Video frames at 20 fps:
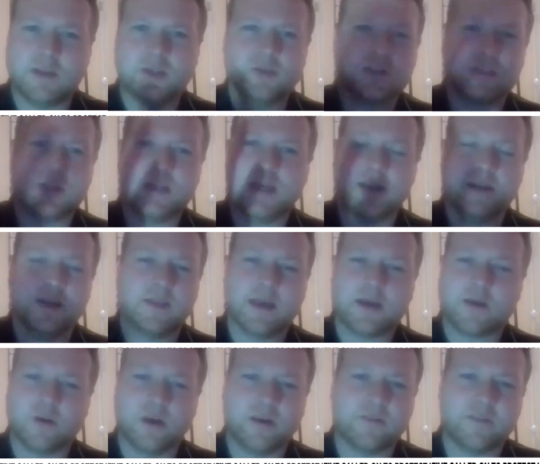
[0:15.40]
Did you see any of that
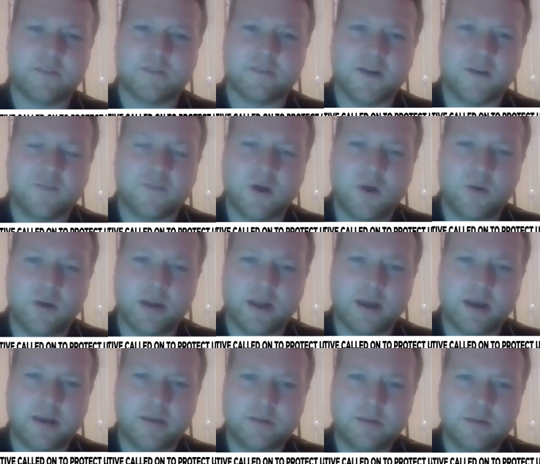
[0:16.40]
crazy stuff going
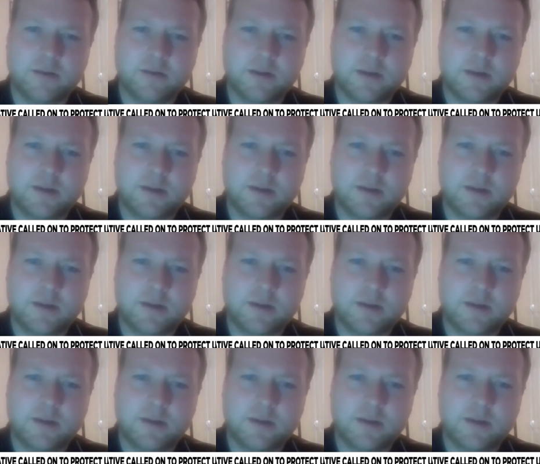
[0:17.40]
on?